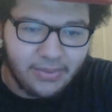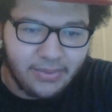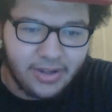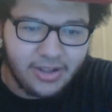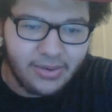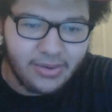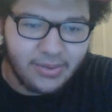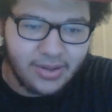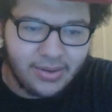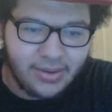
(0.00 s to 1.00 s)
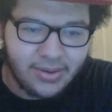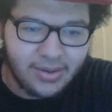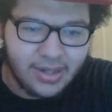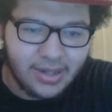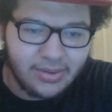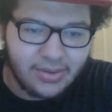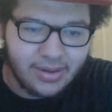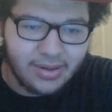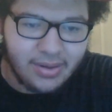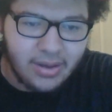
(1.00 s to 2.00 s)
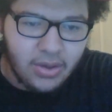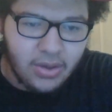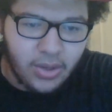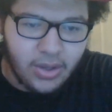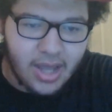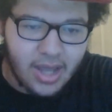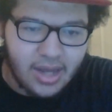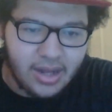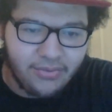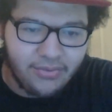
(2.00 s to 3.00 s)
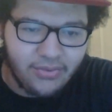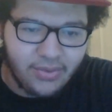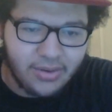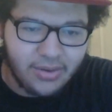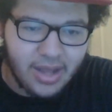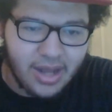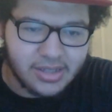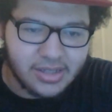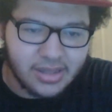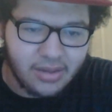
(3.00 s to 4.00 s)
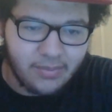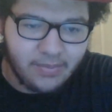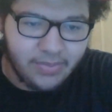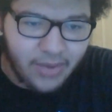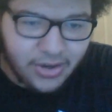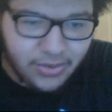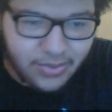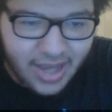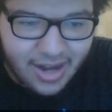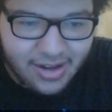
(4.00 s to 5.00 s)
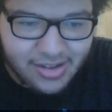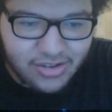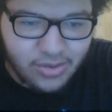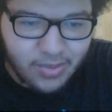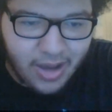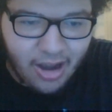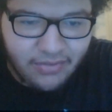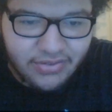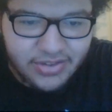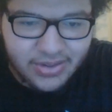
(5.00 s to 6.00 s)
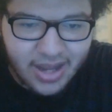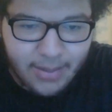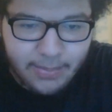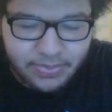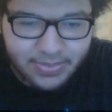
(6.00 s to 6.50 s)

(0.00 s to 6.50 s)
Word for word: We don't. We don't. We don't. We don't head in. We don't head into the why don't we head into my office, okay?